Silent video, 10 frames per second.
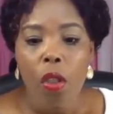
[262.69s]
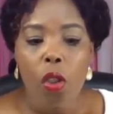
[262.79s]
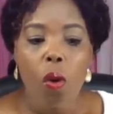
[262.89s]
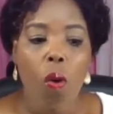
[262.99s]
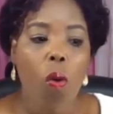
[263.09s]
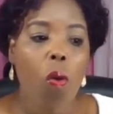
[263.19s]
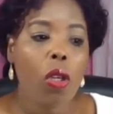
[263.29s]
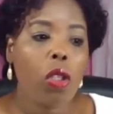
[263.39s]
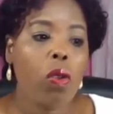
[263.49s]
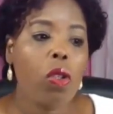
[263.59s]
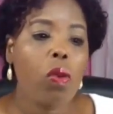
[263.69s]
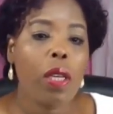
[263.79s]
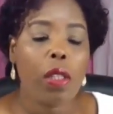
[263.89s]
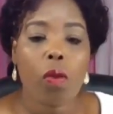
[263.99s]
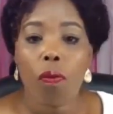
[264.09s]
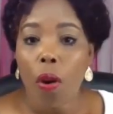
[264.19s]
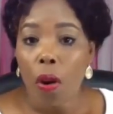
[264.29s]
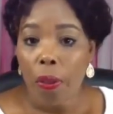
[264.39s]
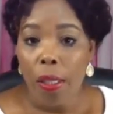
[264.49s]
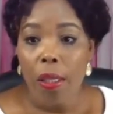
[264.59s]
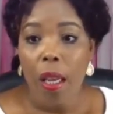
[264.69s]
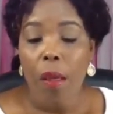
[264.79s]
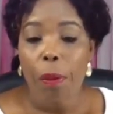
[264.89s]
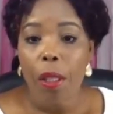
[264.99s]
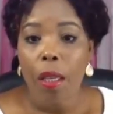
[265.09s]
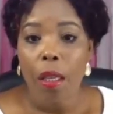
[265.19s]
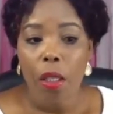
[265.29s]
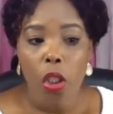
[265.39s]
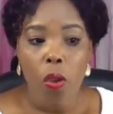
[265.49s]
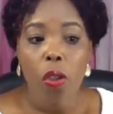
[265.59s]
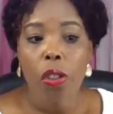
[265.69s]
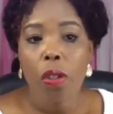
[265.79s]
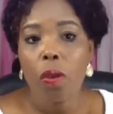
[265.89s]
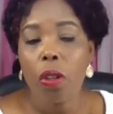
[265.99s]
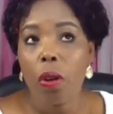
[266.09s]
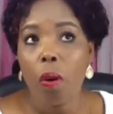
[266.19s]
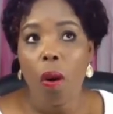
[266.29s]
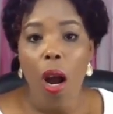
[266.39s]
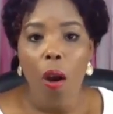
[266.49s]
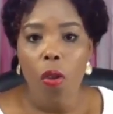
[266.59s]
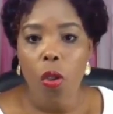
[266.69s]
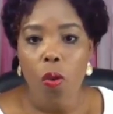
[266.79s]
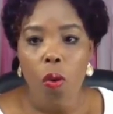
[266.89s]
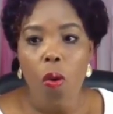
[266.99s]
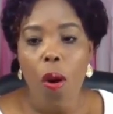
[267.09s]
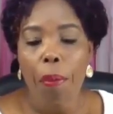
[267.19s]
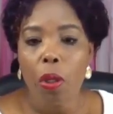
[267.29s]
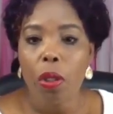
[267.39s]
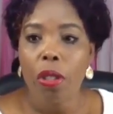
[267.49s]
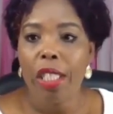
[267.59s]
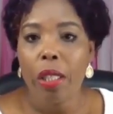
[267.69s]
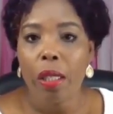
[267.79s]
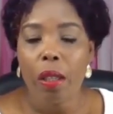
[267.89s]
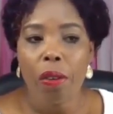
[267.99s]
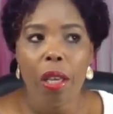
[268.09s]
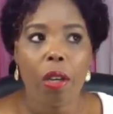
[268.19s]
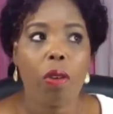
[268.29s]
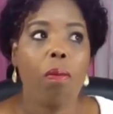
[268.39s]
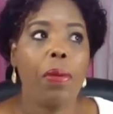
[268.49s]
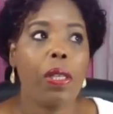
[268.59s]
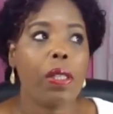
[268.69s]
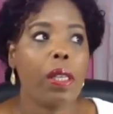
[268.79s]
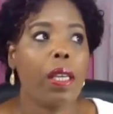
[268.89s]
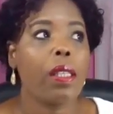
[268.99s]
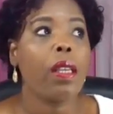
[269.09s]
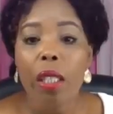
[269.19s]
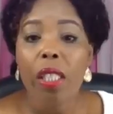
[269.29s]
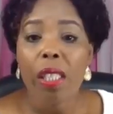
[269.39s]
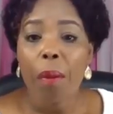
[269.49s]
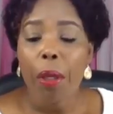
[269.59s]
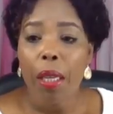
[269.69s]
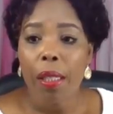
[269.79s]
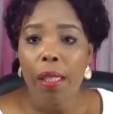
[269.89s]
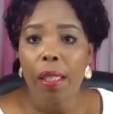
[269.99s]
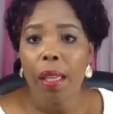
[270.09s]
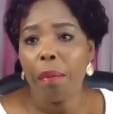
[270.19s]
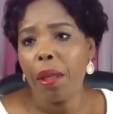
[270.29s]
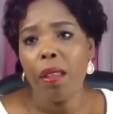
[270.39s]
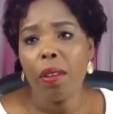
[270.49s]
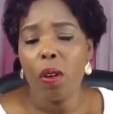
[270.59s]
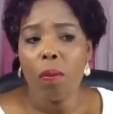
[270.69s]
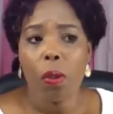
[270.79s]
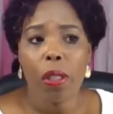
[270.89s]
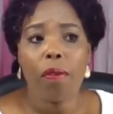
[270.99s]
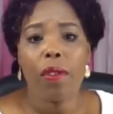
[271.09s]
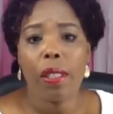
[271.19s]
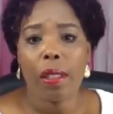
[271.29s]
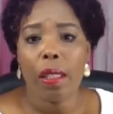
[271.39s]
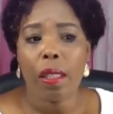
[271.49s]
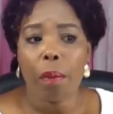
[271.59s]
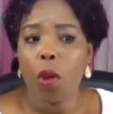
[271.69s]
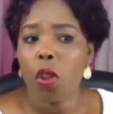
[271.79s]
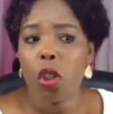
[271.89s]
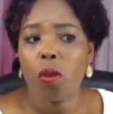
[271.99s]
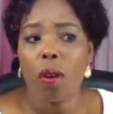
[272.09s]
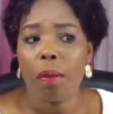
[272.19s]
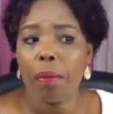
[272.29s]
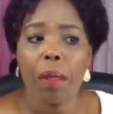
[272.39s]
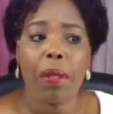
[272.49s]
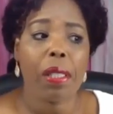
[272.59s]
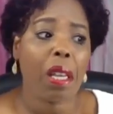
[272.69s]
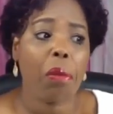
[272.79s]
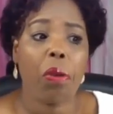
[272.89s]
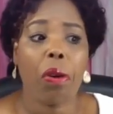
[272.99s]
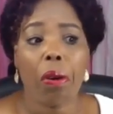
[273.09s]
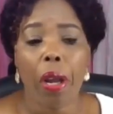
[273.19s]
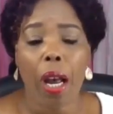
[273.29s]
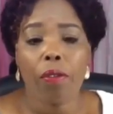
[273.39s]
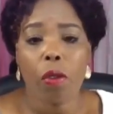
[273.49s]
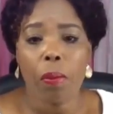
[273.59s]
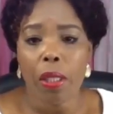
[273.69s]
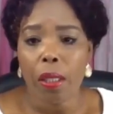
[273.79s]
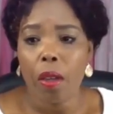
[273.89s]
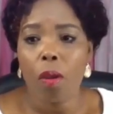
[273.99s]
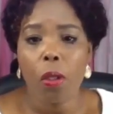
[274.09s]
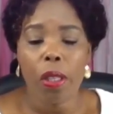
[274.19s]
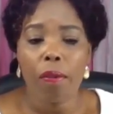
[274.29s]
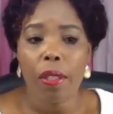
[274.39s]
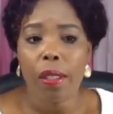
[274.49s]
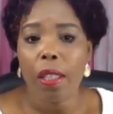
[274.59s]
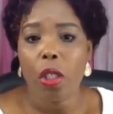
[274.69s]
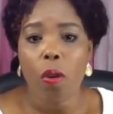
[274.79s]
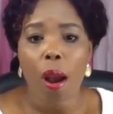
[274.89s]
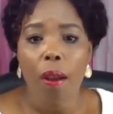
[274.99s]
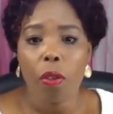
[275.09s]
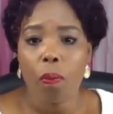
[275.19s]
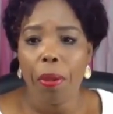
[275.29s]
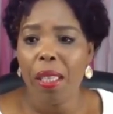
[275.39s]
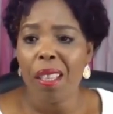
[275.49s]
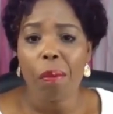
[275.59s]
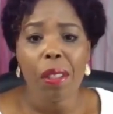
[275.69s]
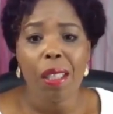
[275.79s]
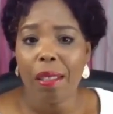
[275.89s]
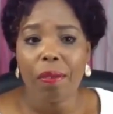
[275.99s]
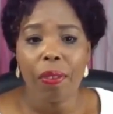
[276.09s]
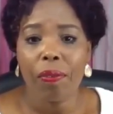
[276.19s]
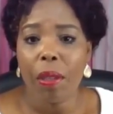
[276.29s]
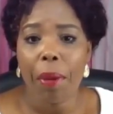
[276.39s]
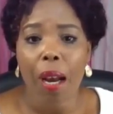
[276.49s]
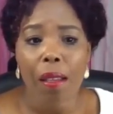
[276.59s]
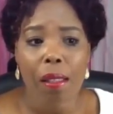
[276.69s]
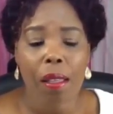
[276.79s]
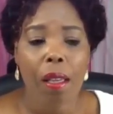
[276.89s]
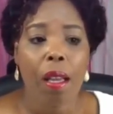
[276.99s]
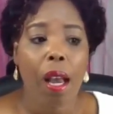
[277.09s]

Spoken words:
So what you do is you follow the steps. It shows you, you know, how to go about registering a new business. In some cases, I believe in almost every state, I'm not sure, maybe some you don't have to, but in almost every state you have to pay some state $50.